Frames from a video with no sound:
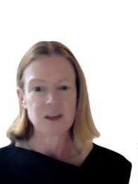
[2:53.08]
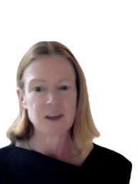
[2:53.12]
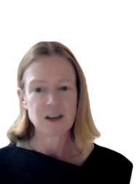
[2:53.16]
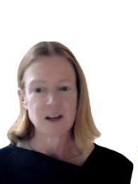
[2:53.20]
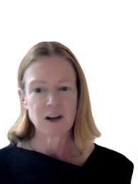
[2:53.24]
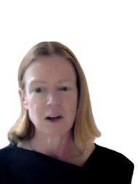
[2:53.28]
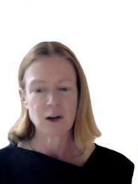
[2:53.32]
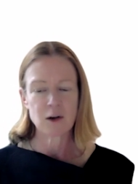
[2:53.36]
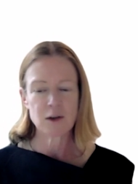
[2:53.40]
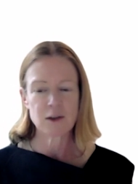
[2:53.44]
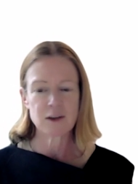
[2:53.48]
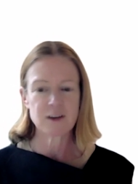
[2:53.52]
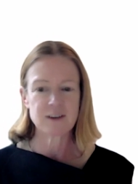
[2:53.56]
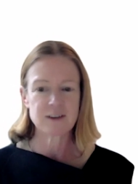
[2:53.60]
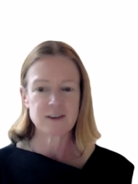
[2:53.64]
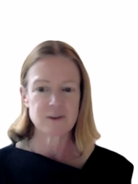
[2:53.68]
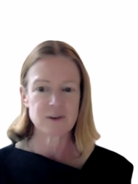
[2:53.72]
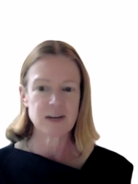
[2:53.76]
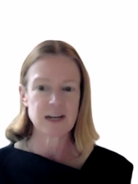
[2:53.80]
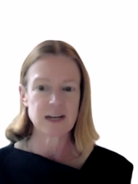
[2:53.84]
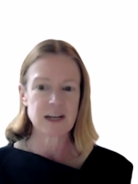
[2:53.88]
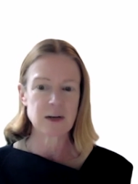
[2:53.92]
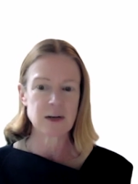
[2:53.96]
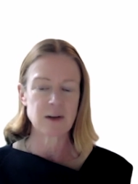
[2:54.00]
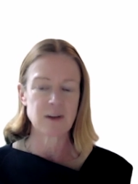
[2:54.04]
clothing has
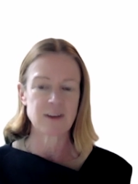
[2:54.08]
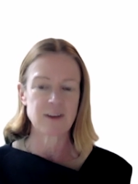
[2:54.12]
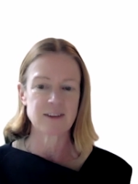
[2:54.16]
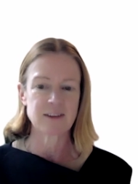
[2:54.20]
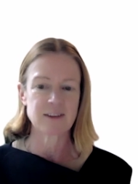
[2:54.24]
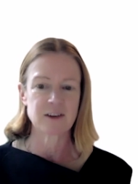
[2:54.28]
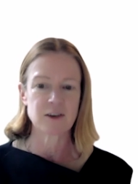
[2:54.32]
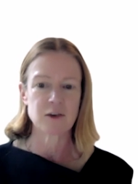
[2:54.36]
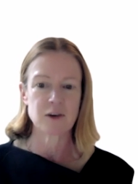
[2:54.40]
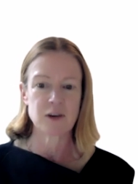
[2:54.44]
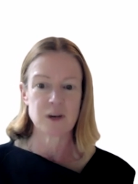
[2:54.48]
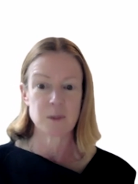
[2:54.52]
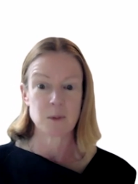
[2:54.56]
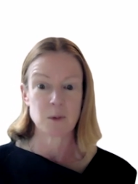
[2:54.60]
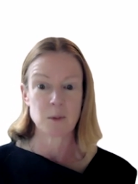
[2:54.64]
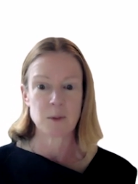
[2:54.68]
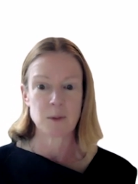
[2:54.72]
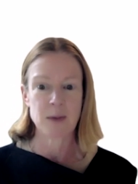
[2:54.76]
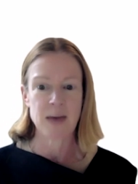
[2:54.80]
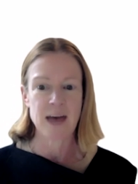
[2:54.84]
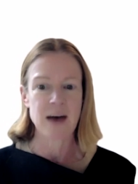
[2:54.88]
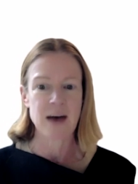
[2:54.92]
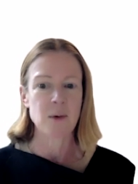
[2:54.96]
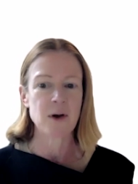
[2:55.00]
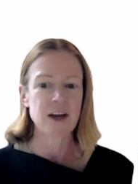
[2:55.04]
really got this incredible
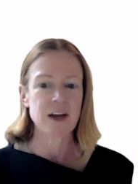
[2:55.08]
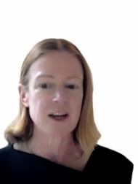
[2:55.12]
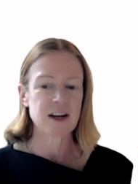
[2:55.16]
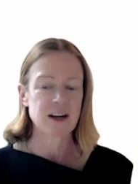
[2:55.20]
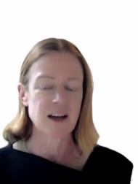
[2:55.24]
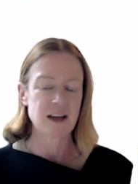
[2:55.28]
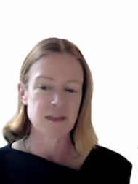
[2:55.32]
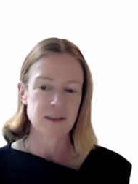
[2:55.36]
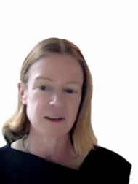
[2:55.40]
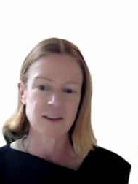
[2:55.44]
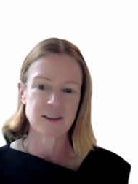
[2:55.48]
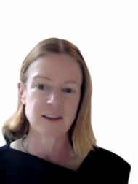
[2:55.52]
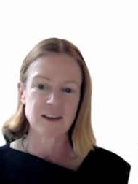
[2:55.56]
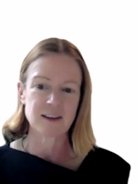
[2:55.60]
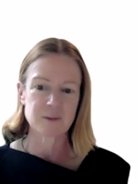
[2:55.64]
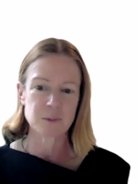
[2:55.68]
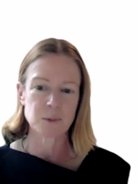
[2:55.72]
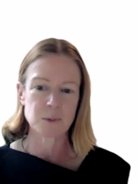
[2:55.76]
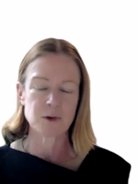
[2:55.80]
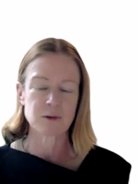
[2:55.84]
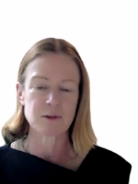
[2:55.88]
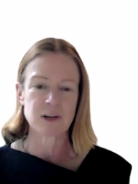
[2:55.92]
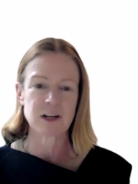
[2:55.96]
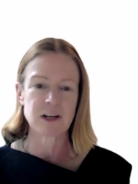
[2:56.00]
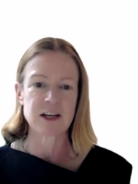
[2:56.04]
power, and I think that's
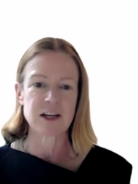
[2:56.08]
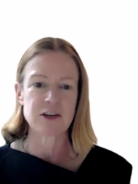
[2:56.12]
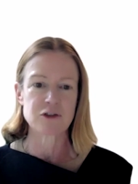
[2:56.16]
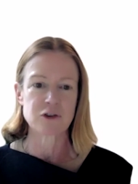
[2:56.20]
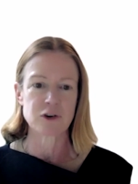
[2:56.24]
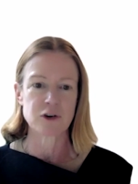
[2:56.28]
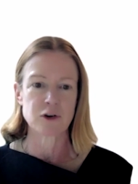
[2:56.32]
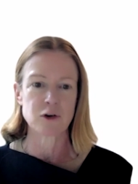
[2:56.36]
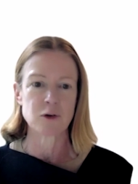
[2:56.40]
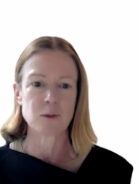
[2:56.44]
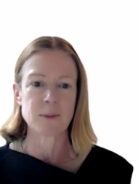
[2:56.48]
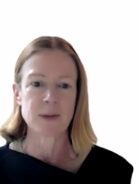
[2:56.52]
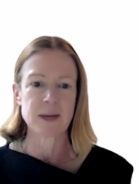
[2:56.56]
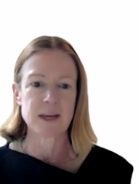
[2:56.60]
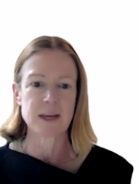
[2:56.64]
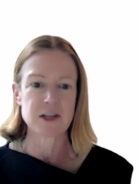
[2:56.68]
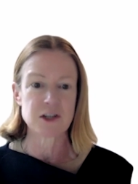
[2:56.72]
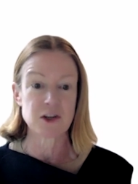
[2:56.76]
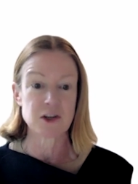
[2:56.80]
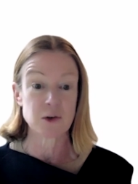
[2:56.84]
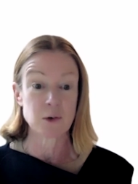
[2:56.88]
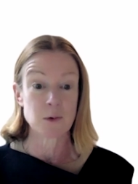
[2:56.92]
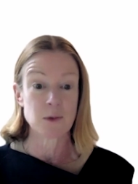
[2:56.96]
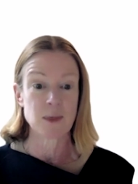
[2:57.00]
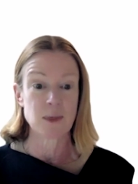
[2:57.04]
what really drew me
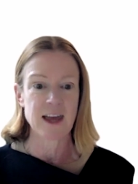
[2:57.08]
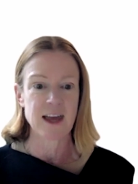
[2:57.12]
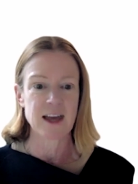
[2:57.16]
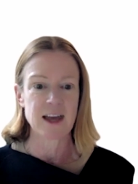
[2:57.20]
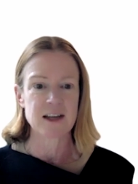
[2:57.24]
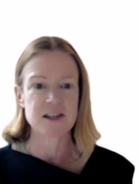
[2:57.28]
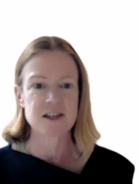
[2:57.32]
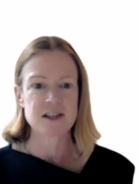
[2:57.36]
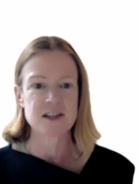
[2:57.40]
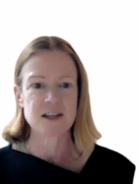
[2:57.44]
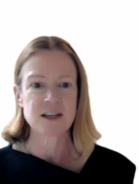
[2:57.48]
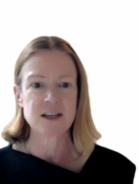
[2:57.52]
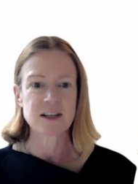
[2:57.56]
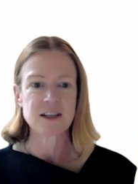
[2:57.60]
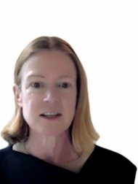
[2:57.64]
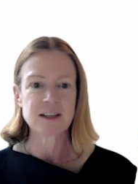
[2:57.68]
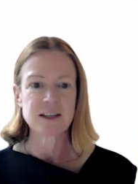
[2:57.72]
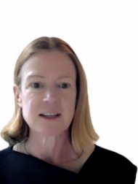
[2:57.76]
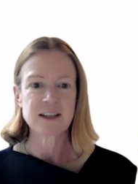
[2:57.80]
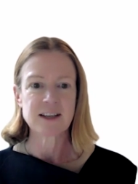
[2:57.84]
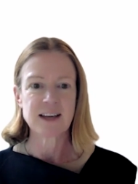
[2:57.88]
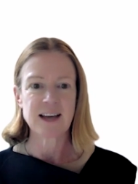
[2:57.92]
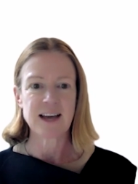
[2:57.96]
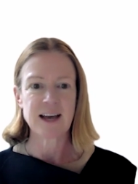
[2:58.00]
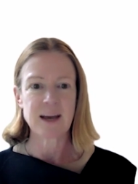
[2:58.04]
to
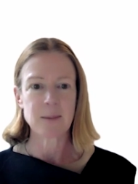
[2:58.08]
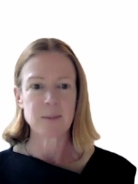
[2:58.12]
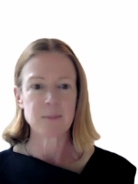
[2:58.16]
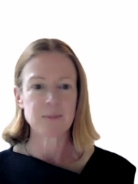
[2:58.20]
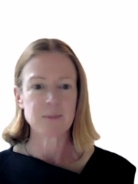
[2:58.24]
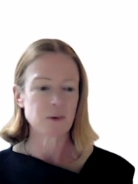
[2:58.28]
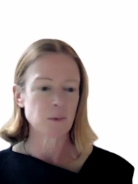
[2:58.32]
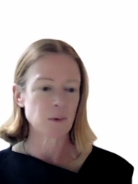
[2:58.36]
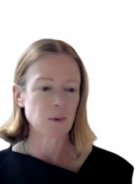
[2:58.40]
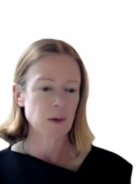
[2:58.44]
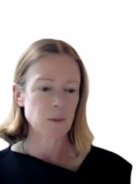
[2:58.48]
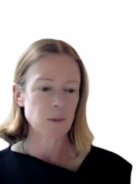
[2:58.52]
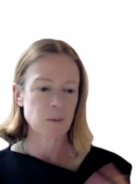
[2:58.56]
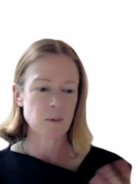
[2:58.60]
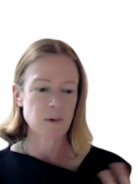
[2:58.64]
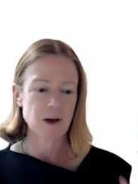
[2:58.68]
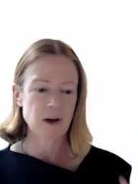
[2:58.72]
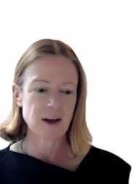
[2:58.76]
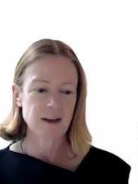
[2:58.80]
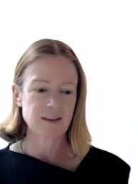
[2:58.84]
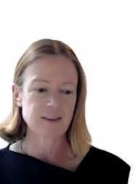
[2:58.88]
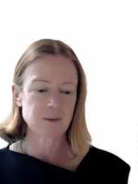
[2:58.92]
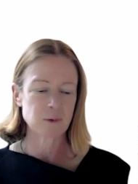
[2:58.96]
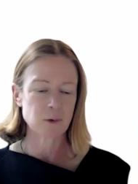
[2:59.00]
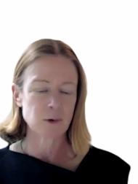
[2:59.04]
that. So
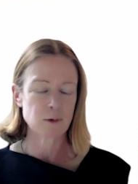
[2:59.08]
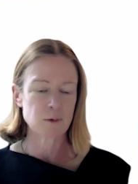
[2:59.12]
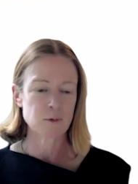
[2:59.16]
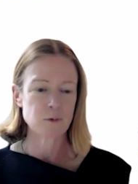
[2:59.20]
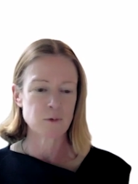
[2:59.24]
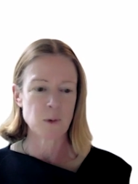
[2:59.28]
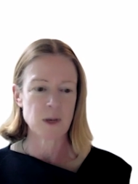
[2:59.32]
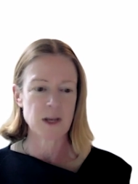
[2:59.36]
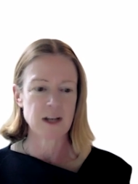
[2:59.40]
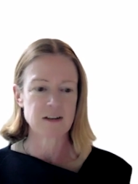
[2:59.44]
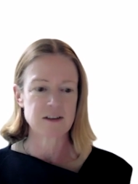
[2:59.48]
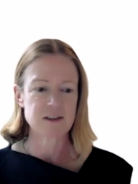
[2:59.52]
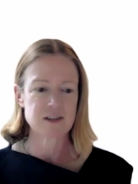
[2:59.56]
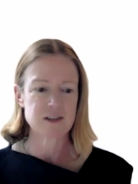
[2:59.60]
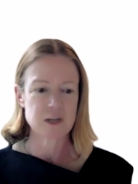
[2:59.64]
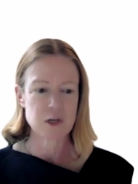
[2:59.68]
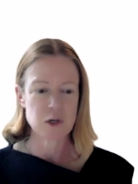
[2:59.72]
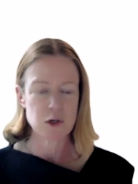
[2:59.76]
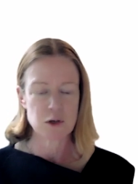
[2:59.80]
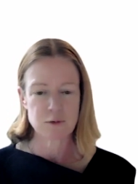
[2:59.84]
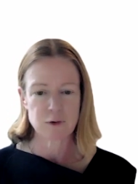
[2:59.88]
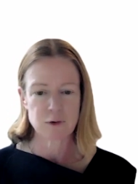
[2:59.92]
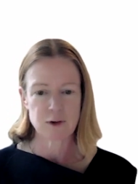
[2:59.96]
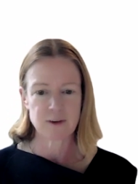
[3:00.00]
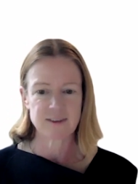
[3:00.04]
I sort of went to
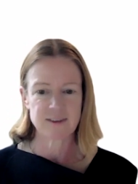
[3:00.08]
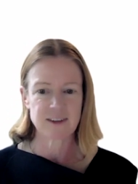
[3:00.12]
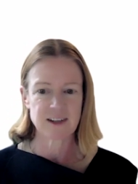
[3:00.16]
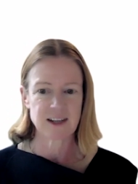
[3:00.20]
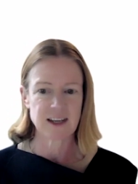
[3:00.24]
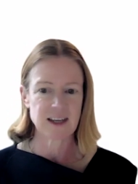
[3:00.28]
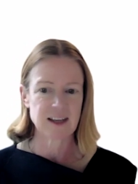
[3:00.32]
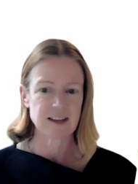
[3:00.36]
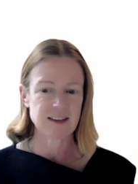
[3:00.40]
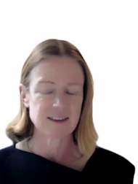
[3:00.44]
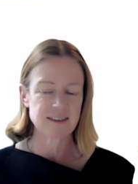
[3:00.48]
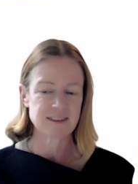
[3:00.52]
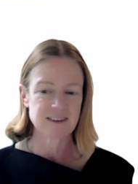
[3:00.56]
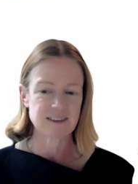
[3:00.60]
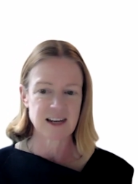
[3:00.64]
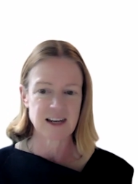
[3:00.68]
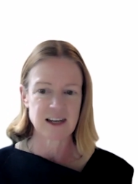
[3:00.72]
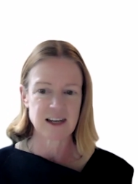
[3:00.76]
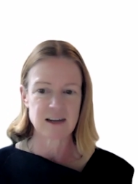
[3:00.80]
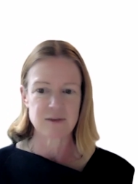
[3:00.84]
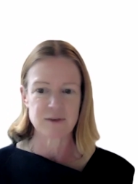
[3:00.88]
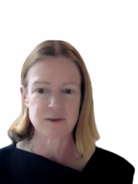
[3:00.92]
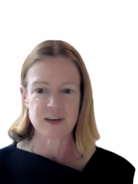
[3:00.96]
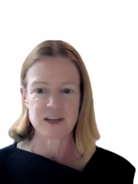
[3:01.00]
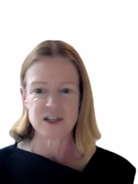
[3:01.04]
university and
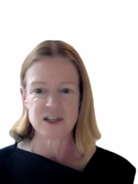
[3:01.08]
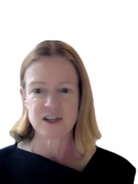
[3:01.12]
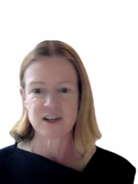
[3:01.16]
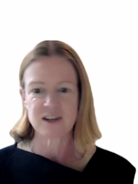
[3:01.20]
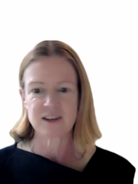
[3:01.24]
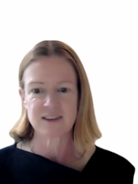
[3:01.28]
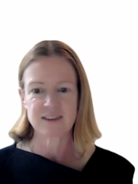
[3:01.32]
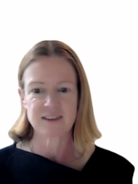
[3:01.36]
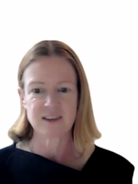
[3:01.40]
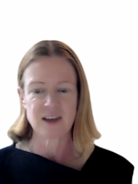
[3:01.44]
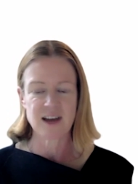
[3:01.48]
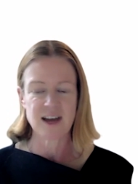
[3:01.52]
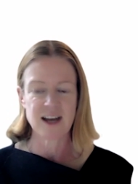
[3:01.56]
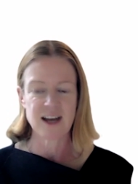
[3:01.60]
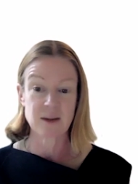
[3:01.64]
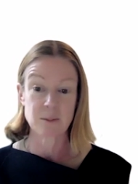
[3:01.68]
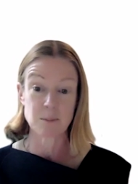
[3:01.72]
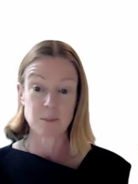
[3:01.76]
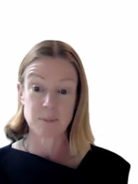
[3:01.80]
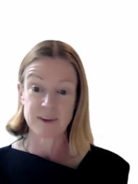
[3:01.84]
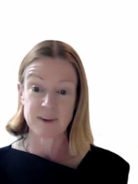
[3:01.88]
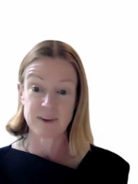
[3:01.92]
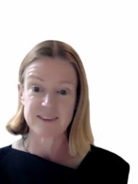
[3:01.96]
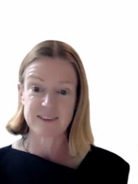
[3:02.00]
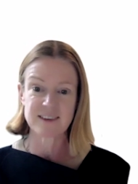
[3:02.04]
studied fashion design and
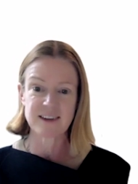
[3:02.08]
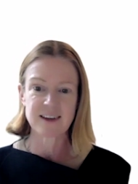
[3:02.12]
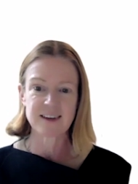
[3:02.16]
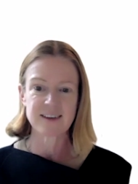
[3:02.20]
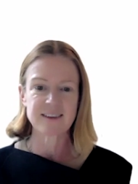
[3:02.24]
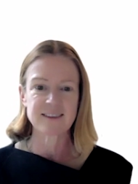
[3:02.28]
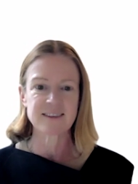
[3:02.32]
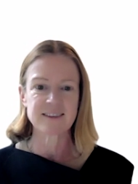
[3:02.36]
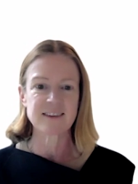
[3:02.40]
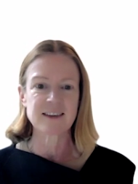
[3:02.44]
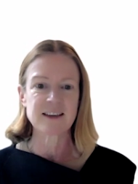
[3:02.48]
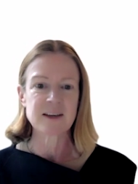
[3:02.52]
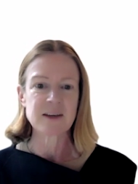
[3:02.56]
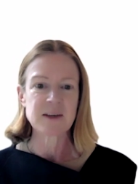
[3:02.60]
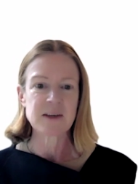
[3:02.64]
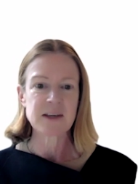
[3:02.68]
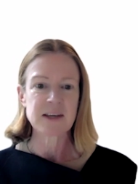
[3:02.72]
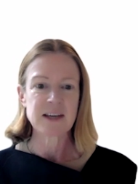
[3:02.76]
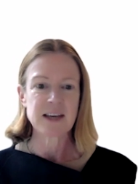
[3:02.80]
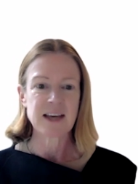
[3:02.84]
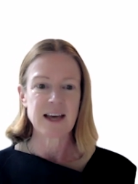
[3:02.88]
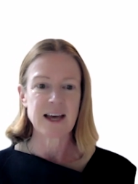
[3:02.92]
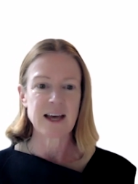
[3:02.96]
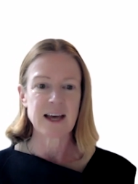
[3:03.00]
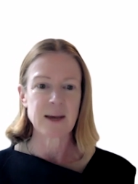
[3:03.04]
business,
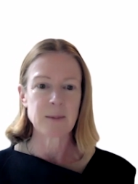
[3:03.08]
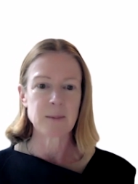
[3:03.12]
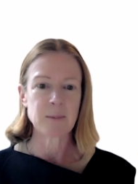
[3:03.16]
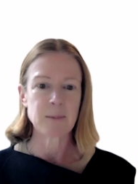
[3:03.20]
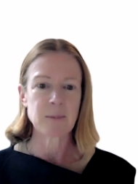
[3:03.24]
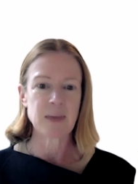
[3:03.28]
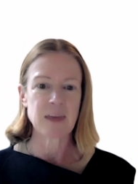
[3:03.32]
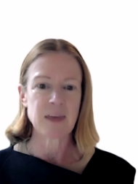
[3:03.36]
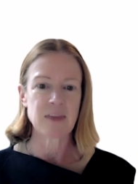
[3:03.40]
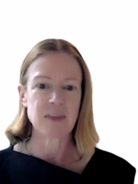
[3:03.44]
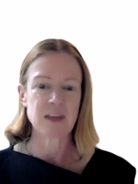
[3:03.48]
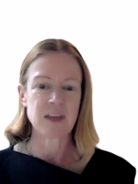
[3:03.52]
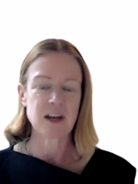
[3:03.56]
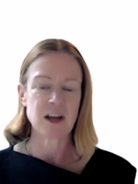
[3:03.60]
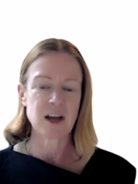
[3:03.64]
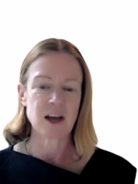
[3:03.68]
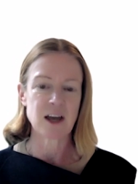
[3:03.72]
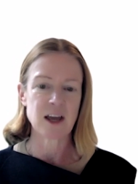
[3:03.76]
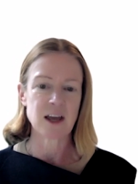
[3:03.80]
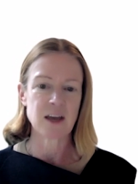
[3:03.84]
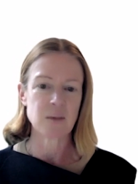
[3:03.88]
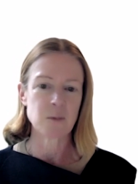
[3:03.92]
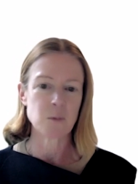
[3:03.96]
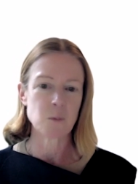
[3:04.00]
and then I